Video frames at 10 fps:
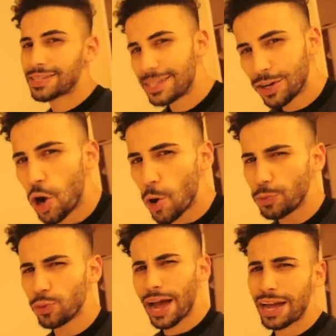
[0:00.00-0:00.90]
I still
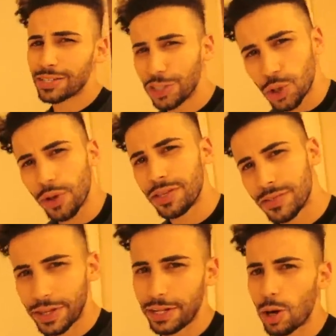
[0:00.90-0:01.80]
hope you guys enjoyed
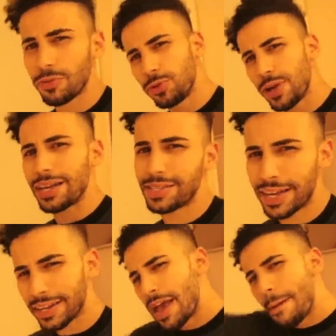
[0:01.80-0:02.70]
this video. If you guys
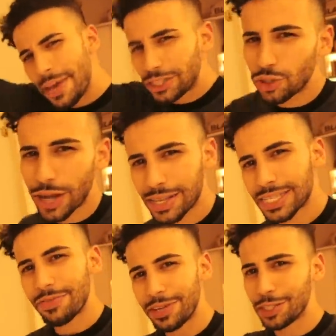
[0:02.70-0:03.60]
did, make sure you guys
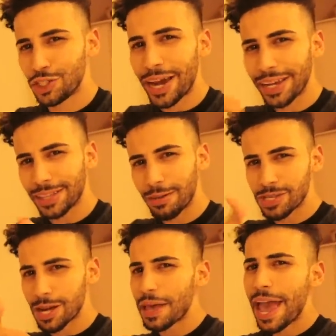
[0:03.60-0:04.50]
give it a giant
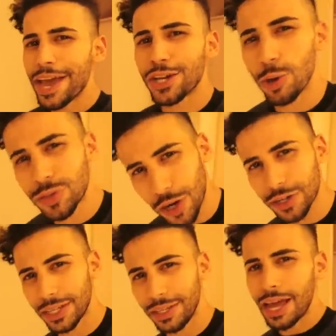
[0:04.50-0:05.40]
thumbs up and go
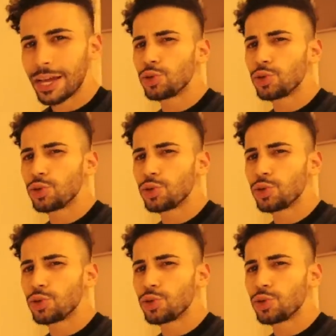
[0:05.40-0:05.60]
turkey.